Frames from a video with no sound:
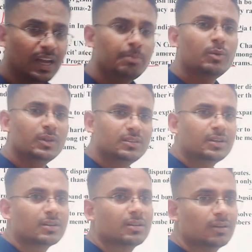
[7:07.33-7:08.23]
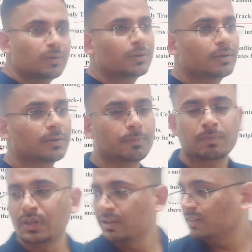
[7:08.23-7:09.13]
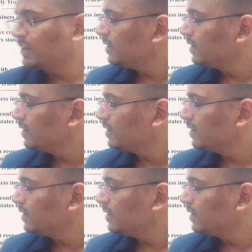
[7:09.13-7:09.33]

can be one thing that